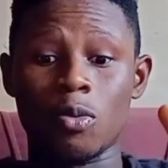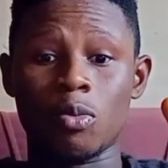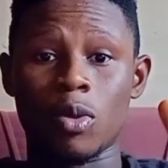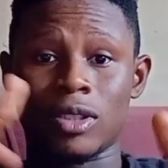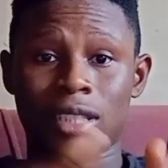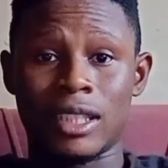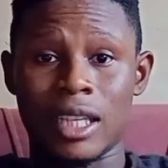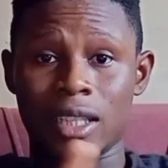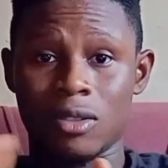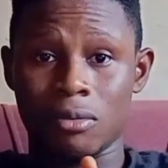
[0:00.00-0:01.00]
was
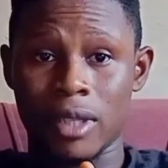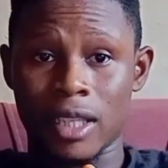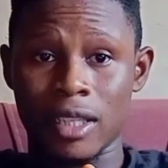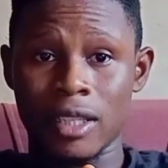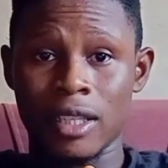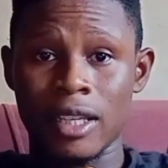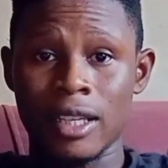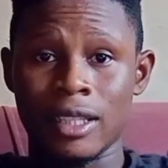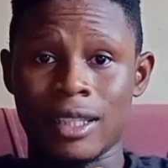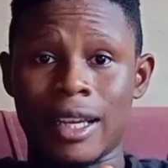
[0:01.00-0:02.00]
intended to make.
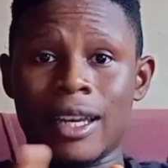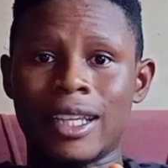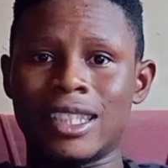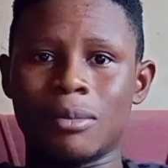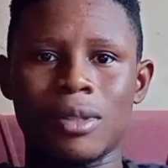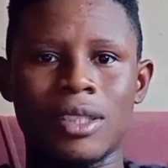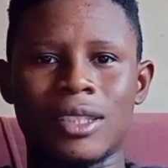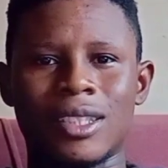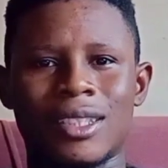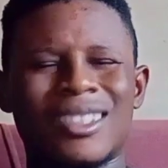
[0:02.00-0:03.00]
Then
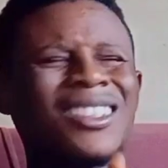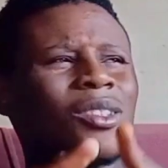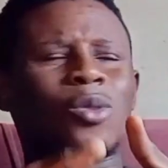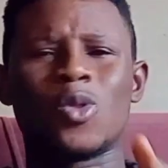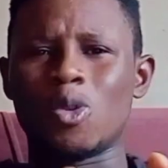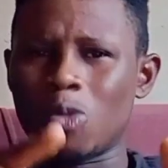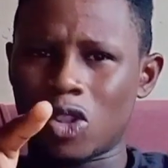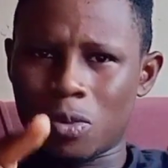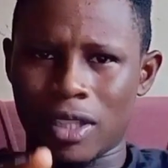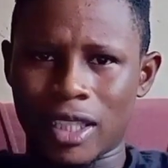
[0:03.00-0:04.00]
legibility, the logo
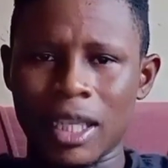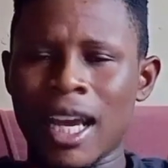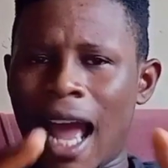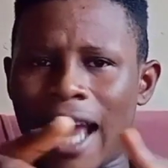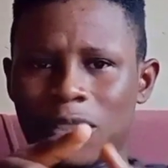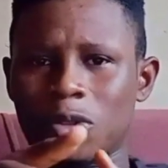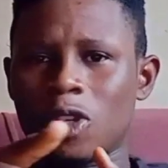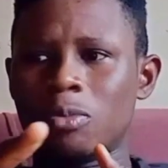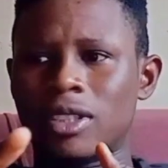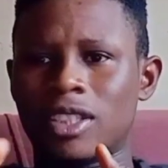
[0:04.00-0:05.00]
must be legible. I should
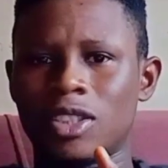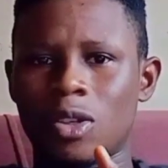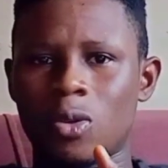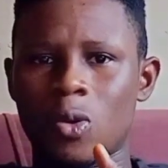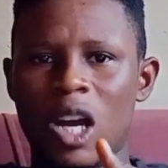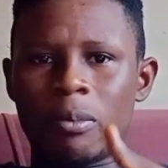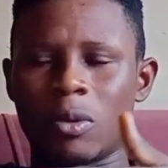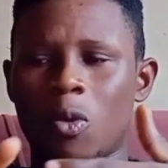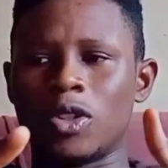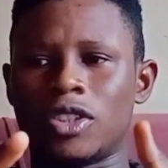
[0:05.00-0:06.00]
not be seeing your logo and be
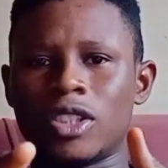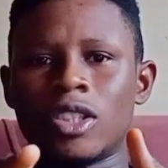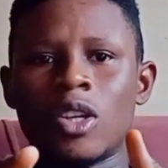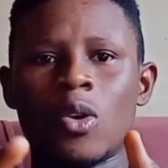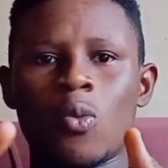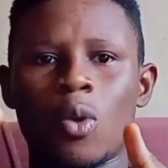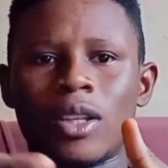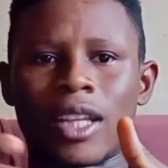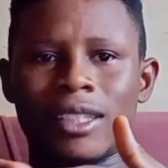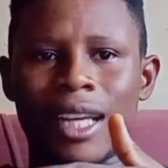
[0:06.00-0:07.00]
wondering
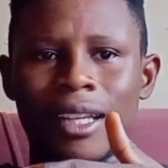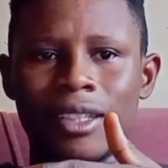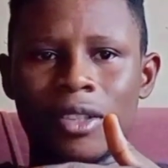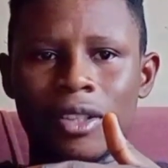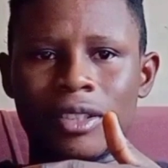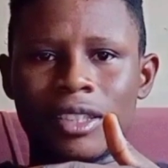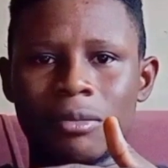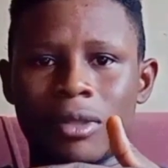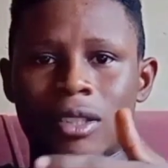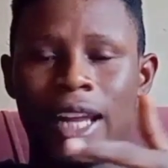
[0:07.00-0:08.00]
what exactly does this
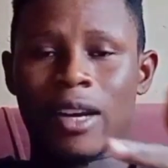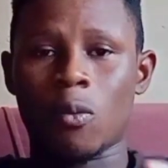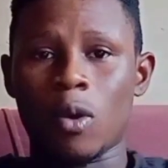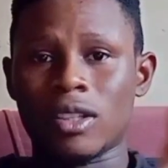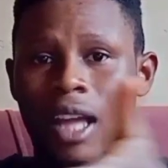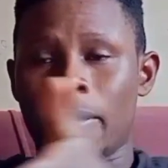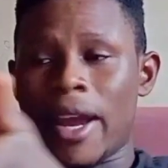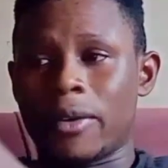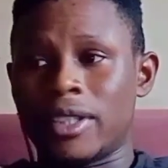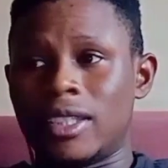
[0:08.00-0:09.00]
mean. Like what am
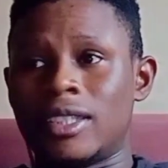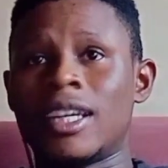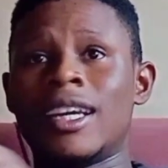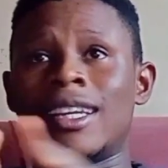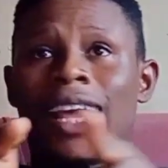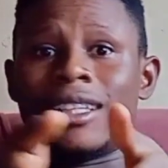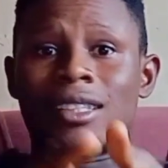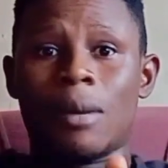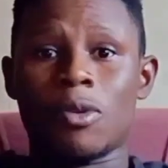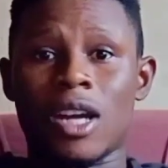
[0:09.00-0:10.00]
I reading? Like the
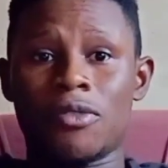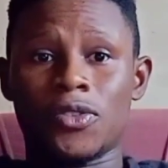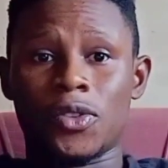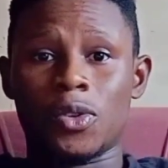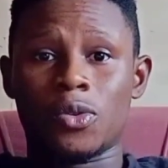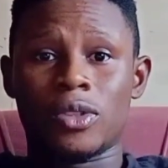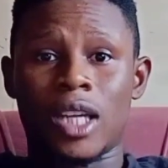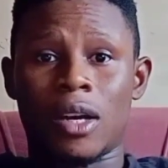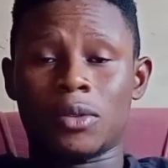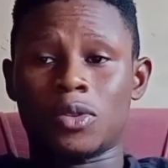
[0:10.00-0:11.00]
typography of a logo
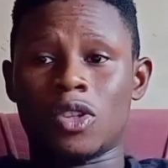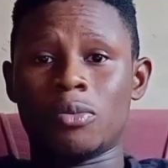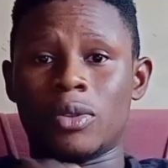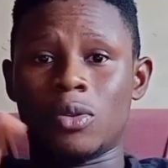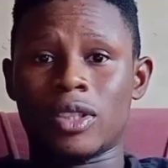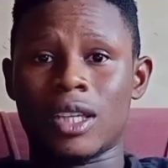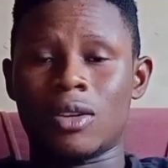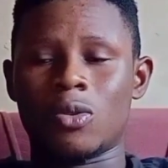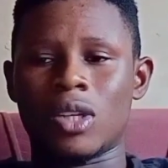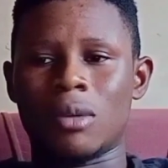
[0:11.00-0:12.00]
now, I should not be looking
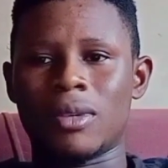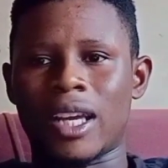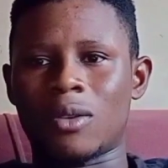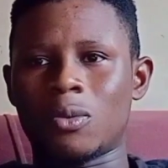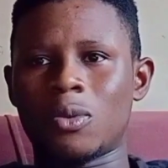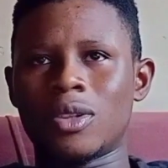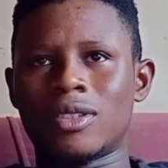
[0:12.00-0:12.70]
at the logo and be like, what